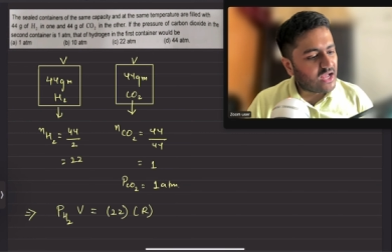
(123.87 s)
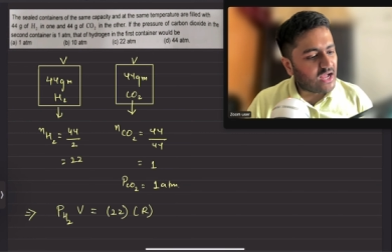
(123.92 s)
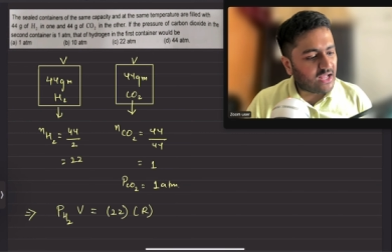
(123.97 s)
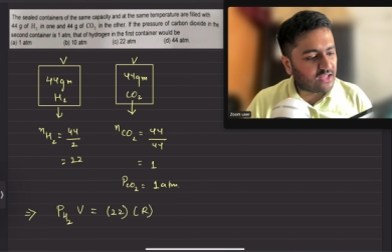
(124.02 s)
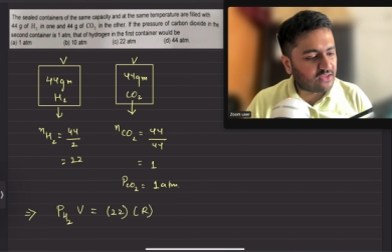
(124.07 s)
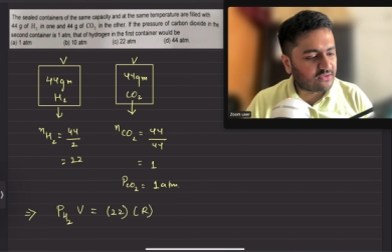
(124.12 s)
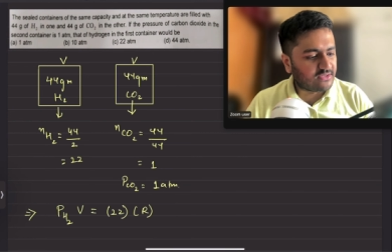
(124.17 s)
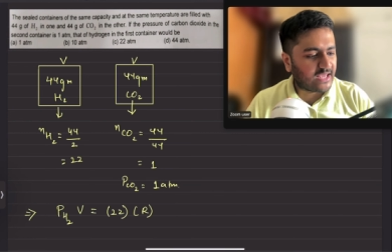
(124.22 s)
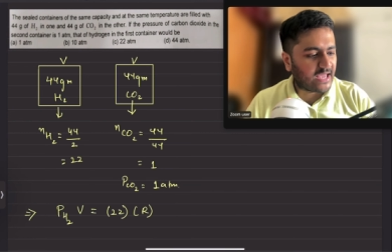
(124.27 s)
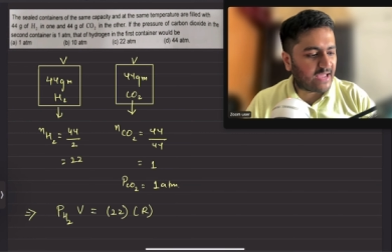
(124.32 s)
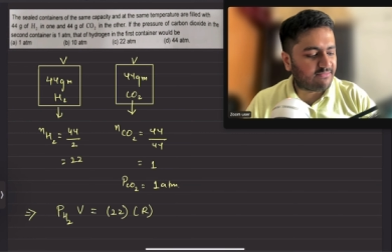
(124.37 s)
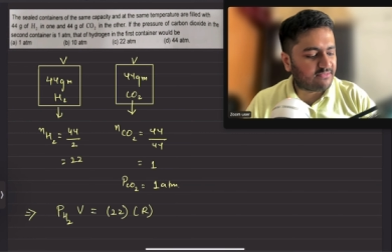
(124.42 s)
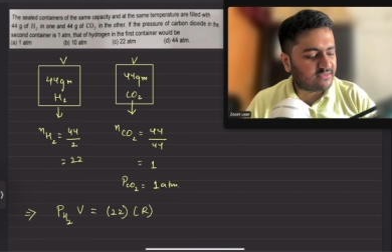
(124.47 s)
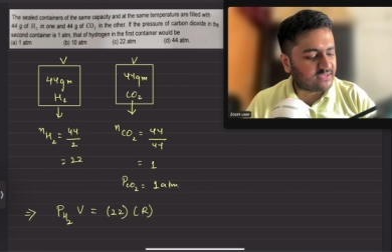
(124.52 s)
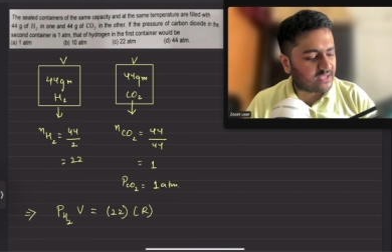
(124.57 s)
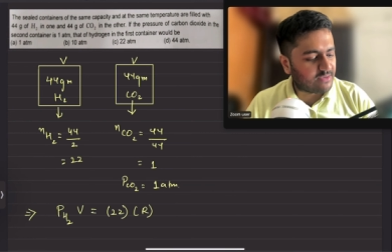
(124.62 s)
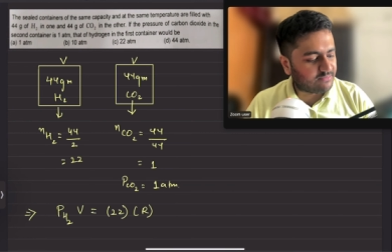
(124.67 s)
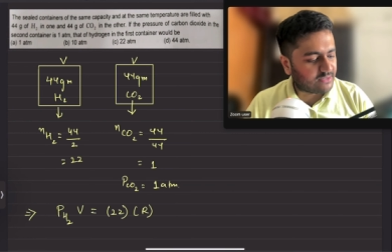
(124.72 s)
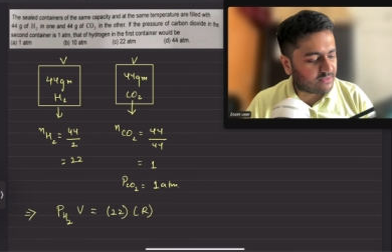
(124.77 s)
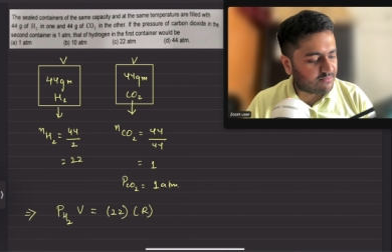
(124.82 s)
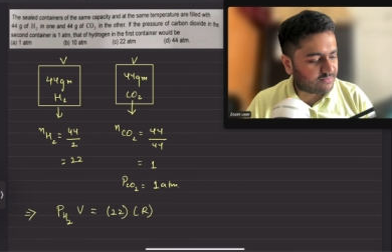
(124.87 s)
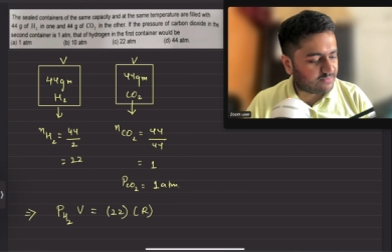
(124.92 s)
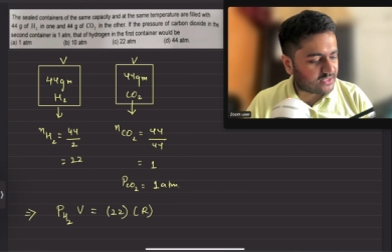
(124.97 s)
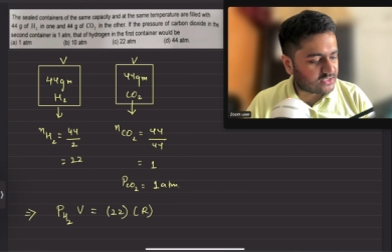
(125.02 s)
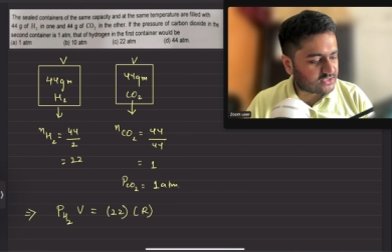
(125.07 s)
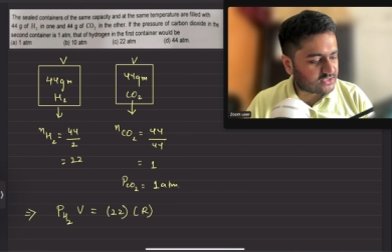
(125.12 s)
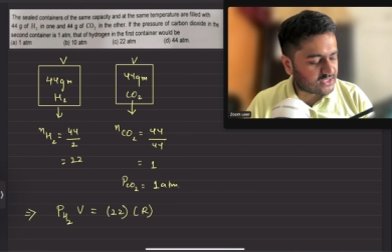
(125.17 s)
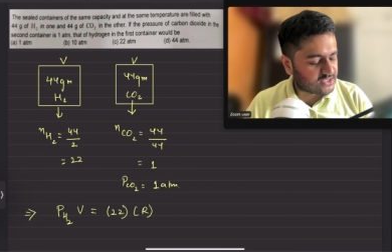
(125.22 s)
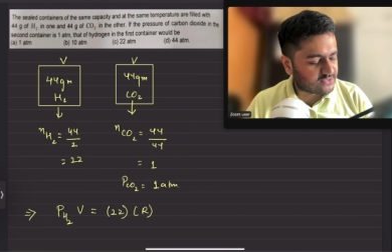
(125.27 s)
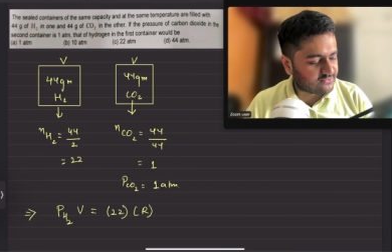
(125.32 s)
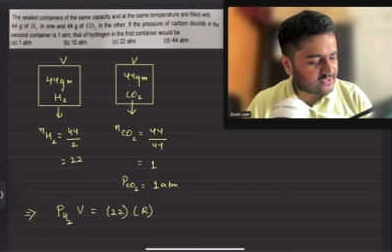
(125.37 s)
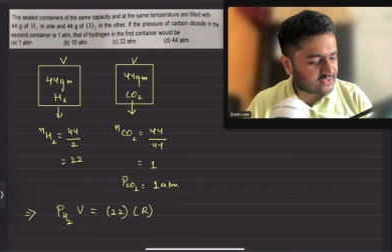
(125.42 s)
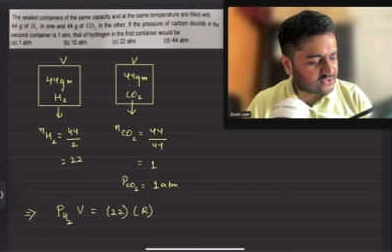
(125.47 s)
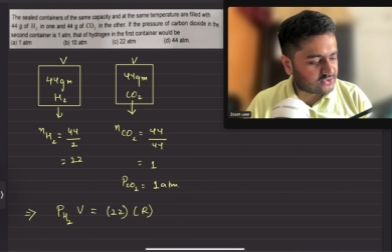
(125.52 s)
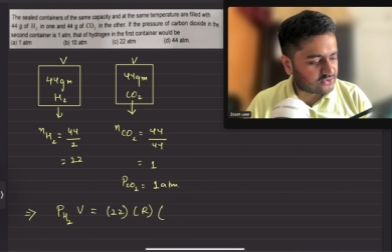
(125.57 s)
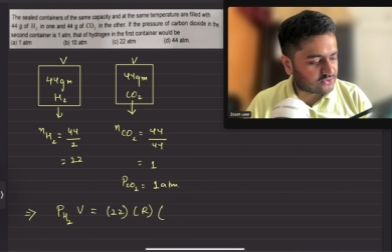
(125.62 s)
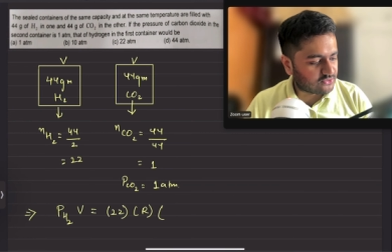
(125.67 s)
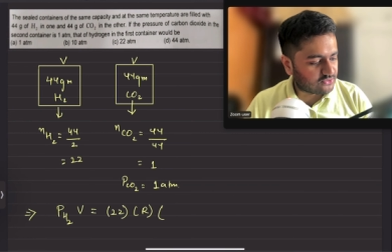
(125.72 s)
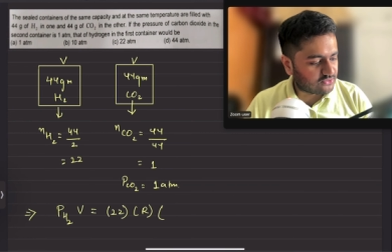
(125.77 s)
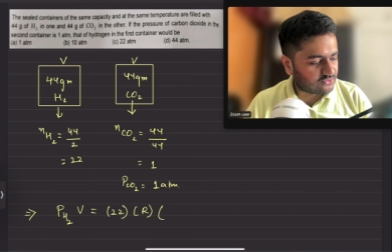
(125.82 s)
They have the same temperature as well,
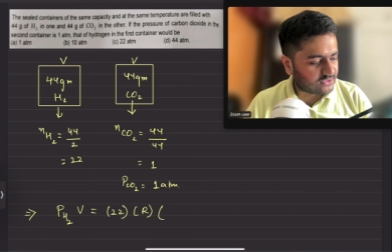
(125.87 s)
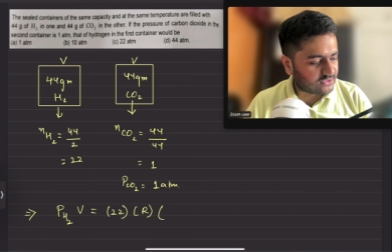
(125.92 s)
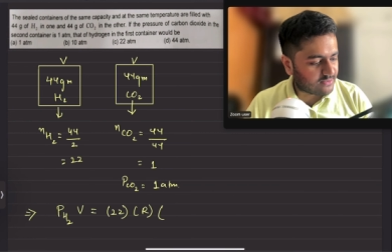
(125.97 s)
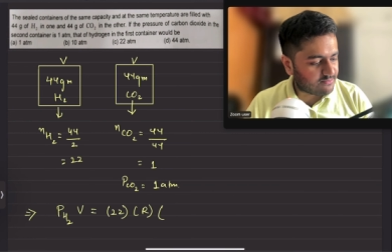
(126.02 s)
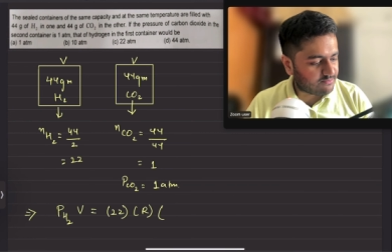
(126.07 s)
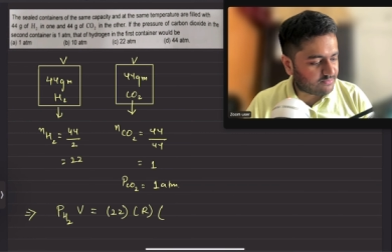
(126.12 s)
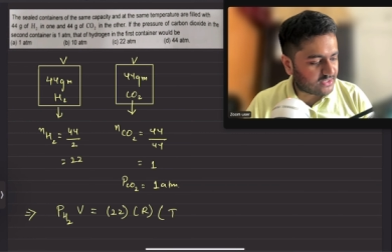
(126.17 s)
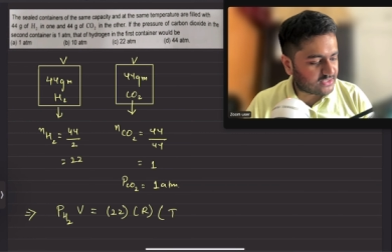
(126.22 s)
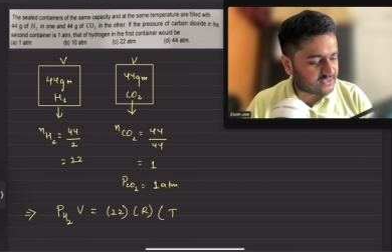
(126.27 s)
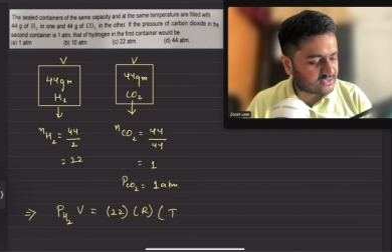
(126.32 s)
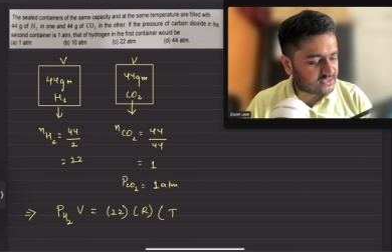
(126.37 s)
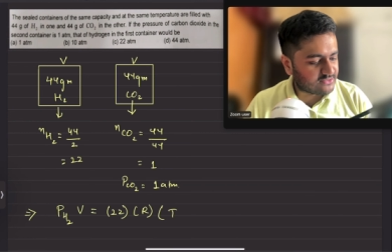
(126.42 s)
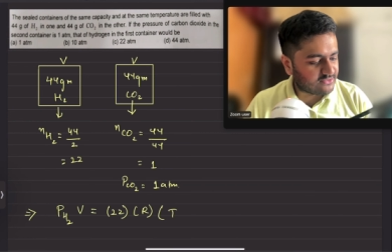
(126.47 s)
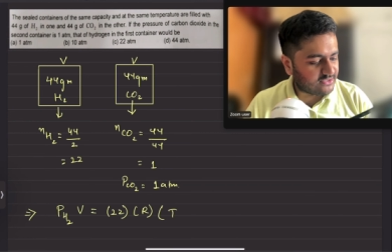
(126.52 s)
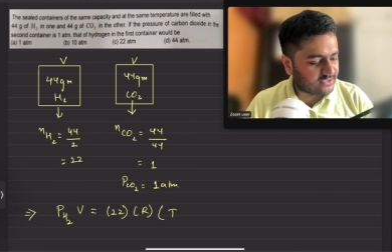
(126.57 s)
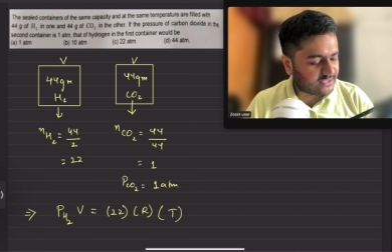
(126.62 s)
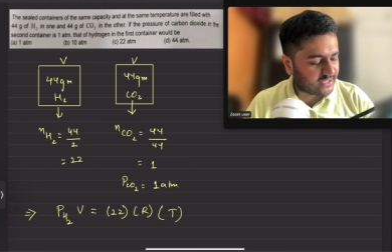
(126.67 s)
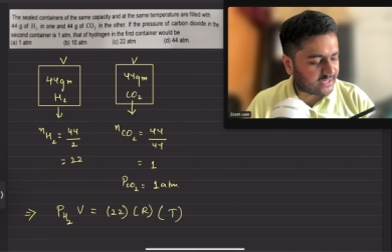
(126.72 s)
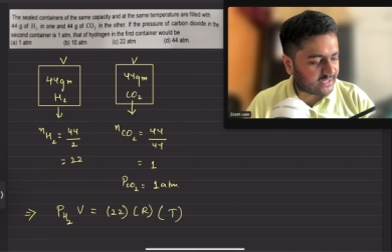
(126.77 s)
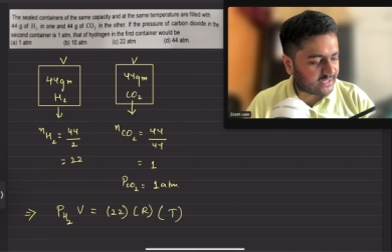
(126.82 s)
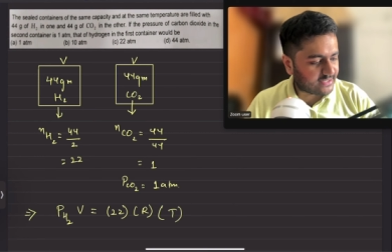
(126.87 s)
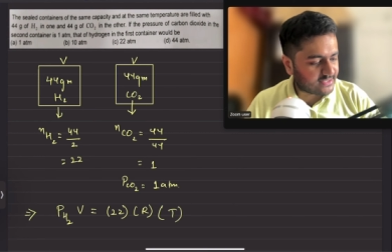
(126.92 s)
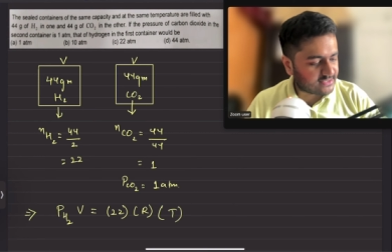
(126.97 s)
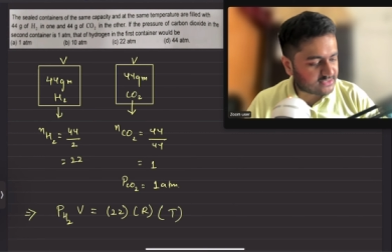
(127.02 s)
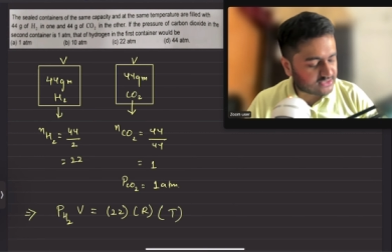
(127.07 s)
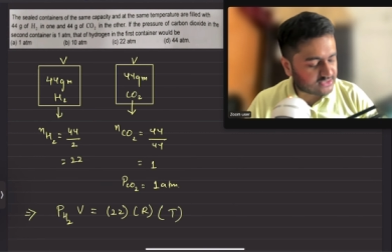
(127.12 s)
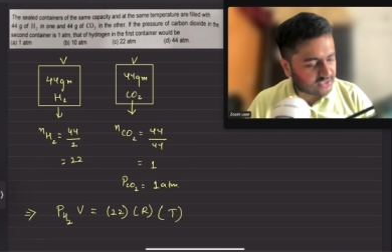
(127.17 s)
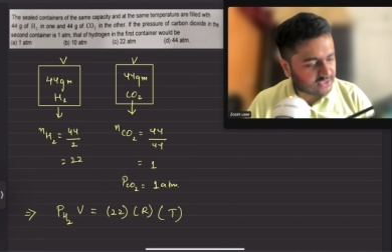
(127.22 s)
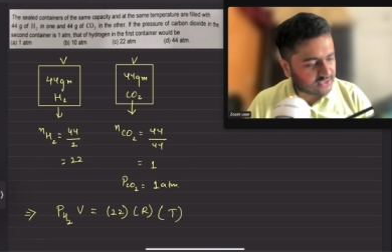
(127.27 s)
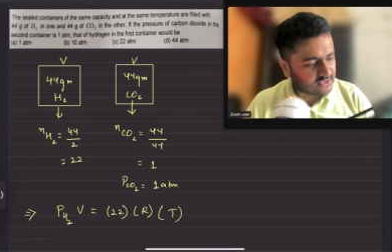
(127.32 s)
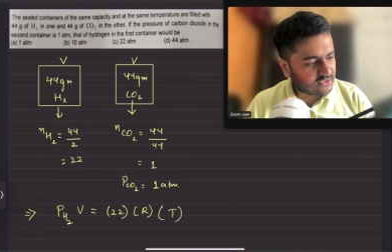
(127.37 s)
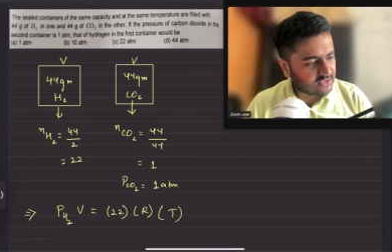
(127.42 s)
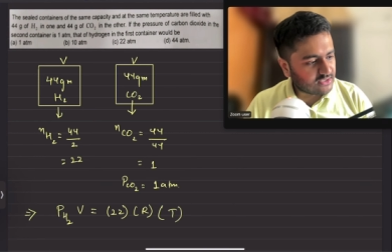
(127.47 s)
so temperature will take it as T.